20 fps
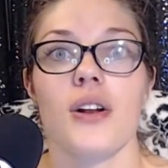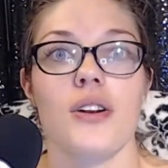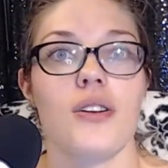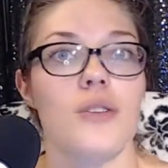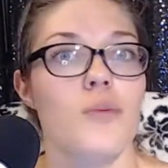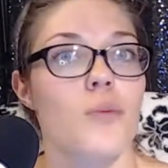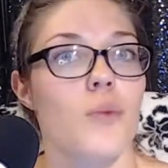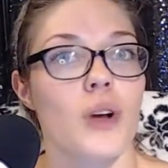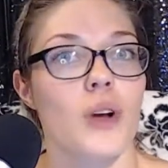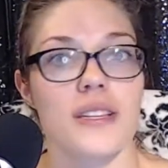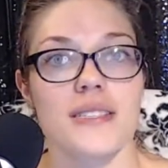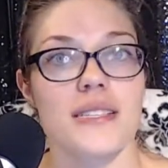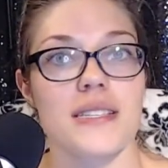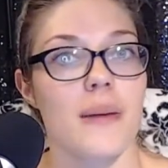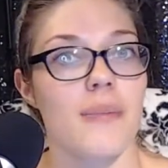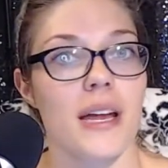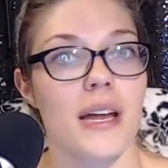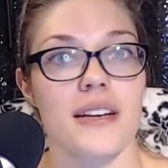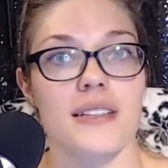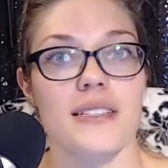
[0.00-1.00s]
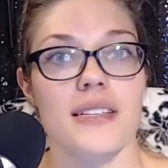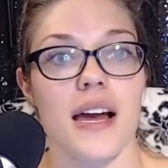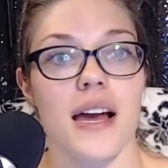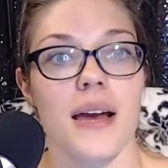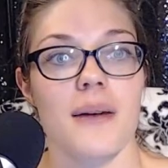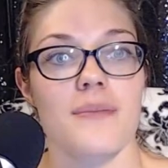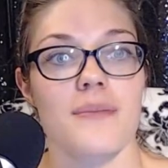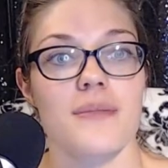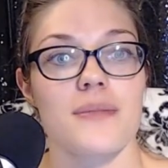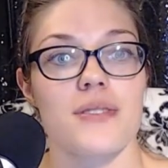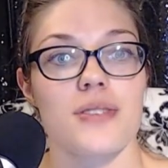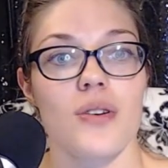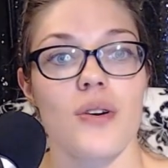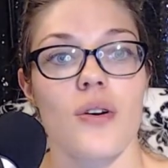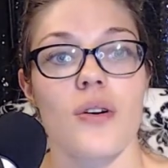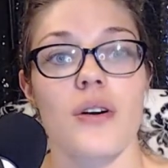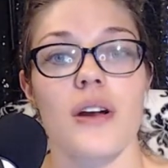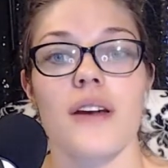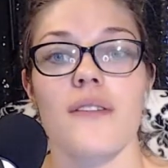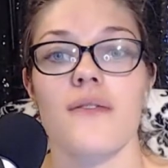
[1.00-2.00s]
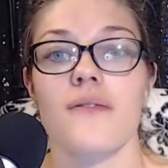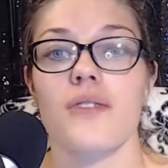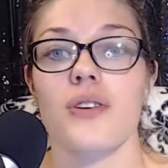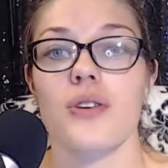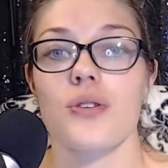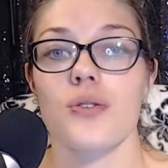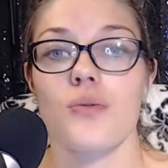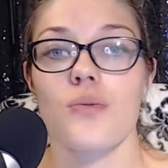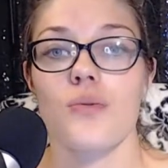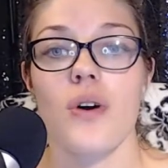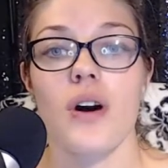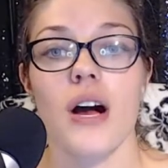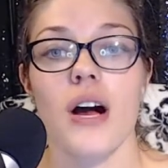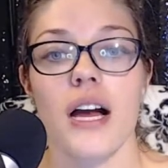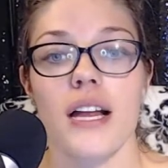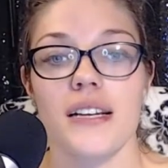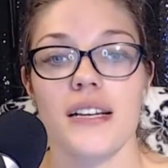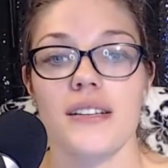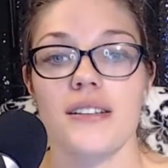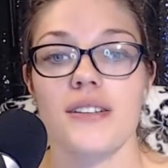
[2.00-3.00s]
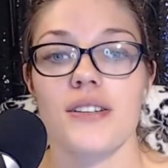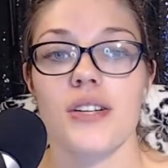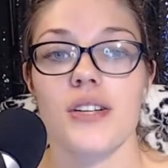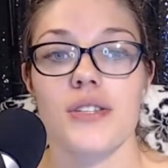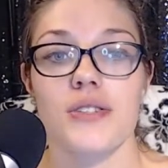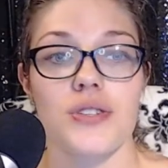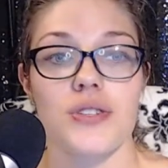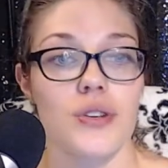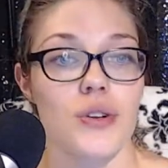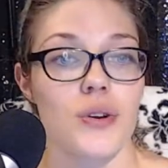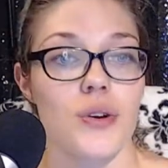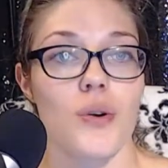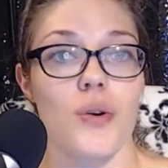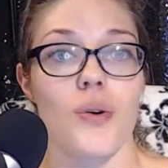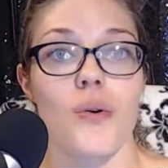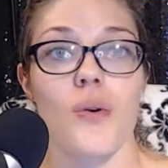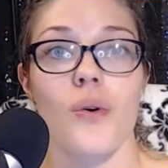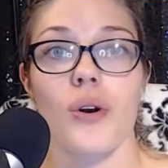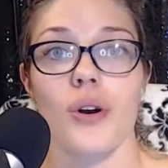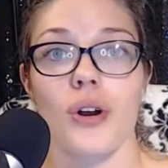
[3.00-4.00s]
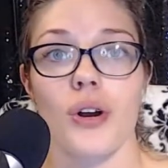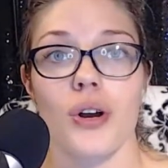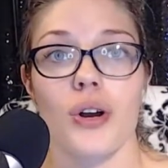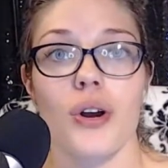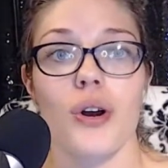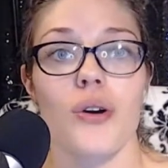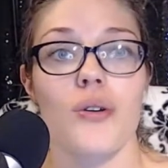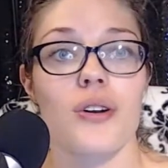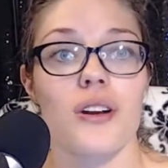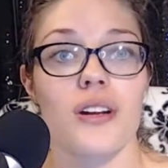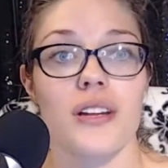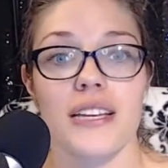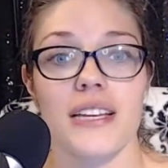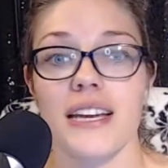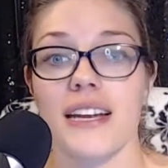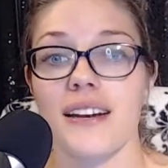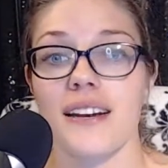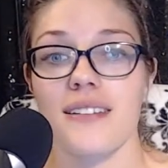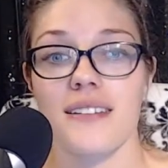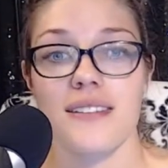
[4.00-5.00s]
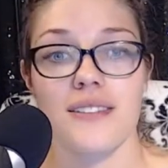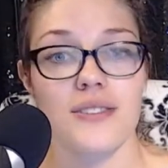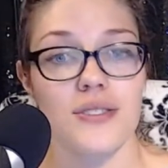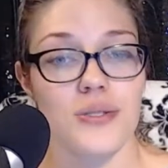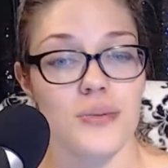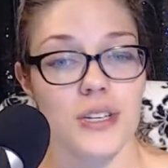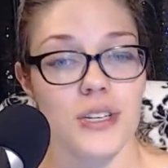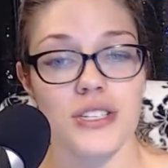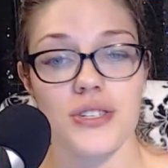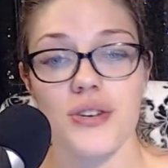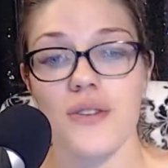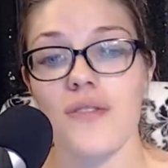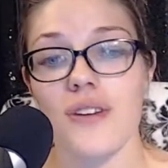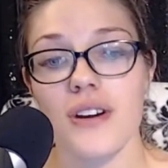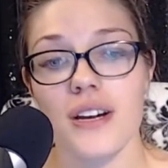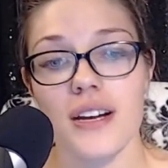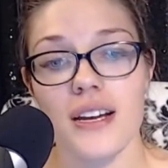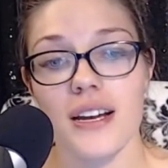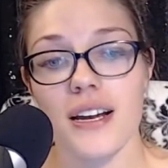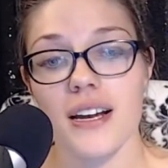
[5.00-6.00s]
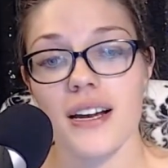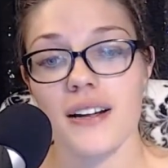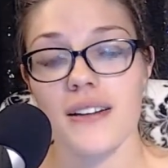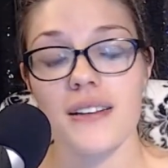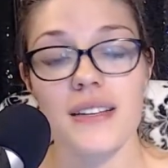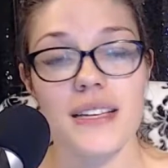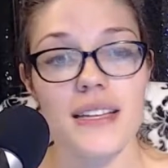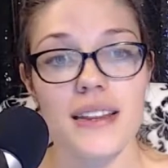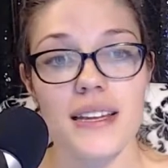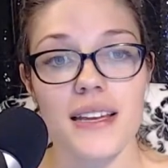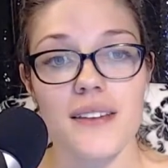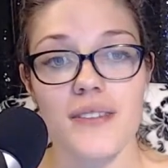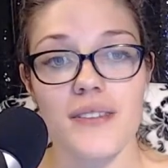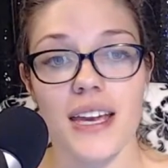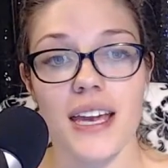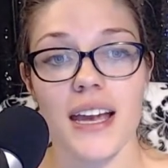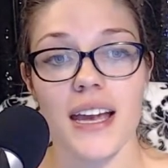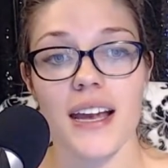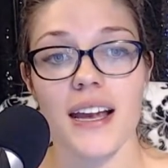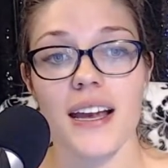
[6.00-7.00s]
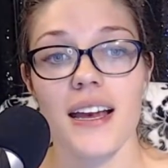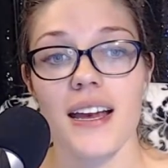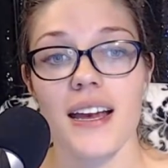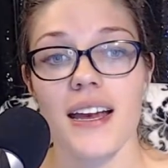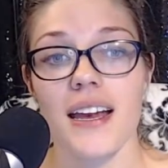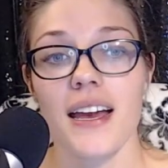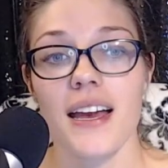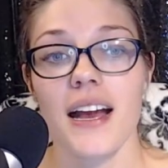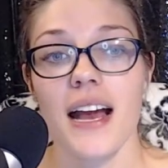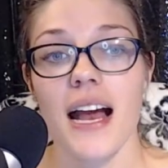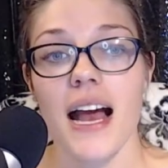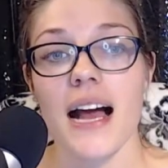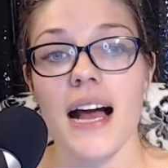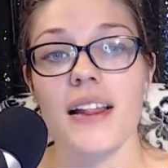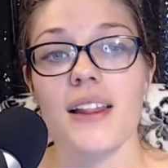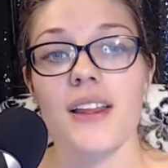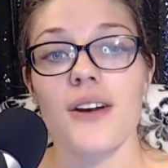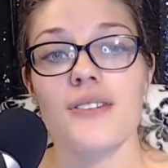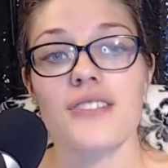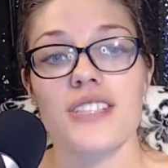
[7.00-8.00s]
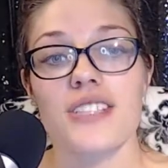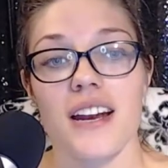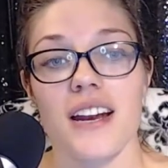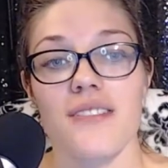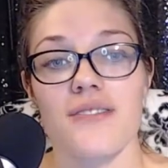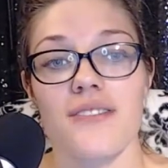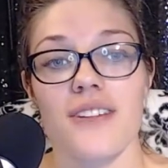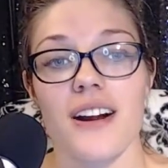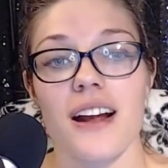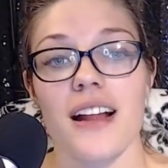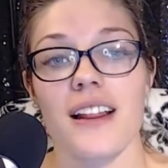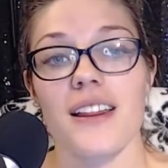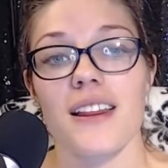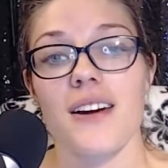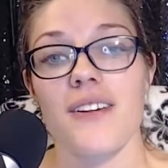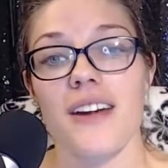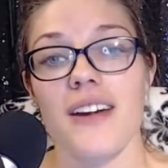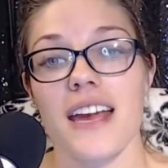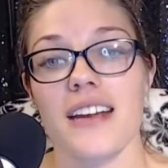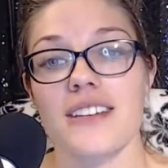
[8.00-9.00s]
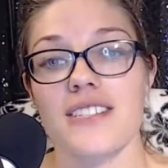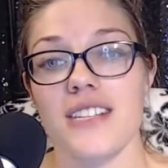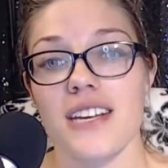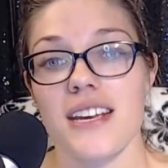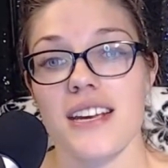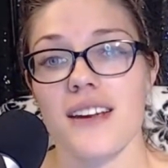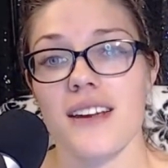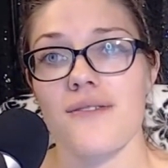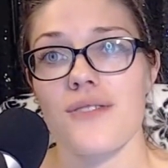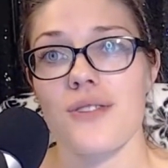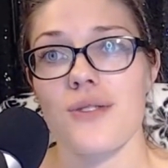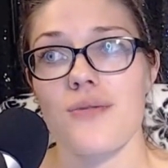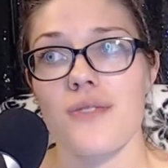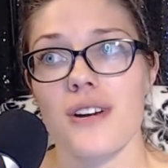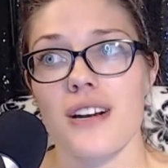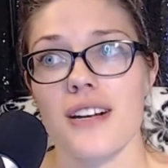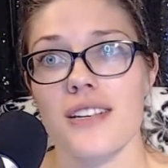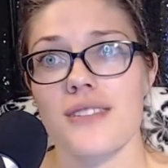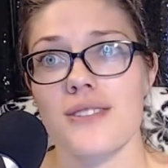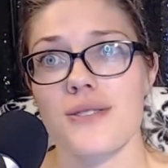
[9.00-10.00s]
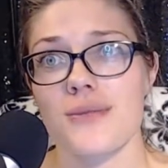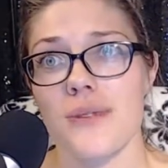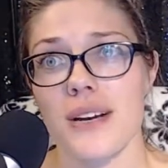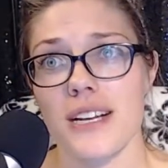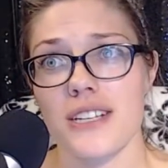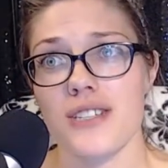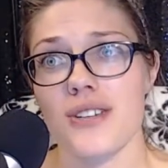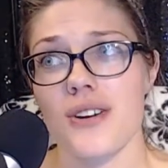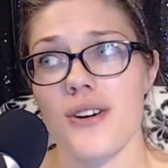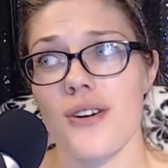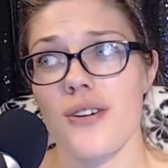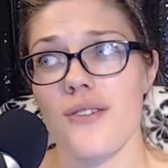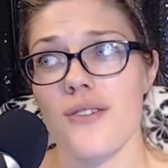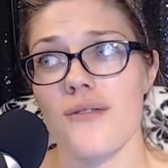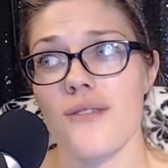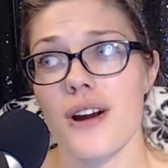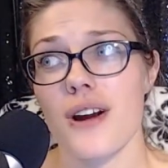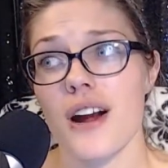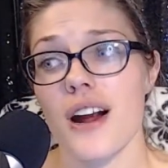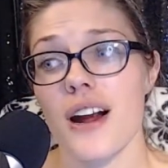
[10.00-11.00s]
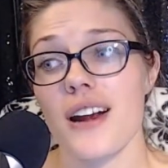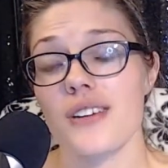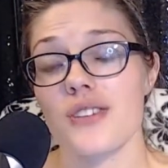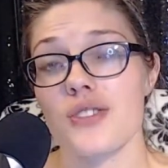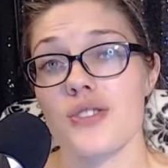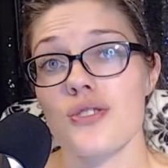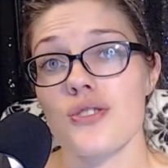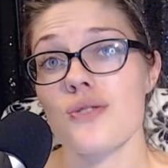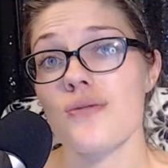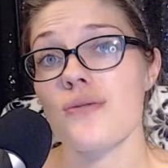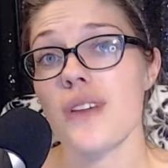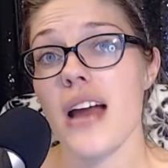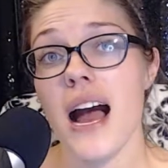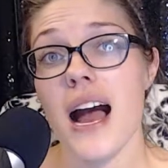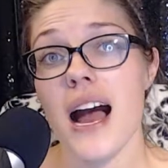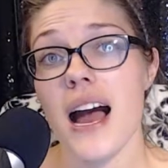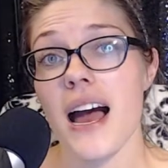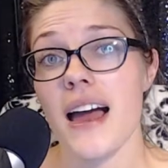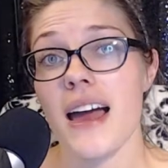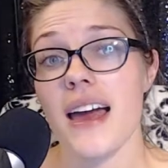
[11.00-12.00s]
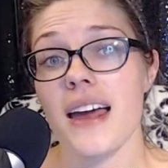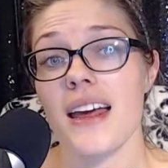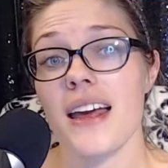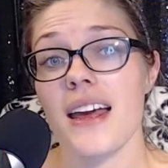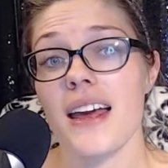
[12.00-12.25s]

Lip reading: one step at a time. So if you want to switch over to clean living, hello Jennifer, hello Angie, if you want to switch over, do not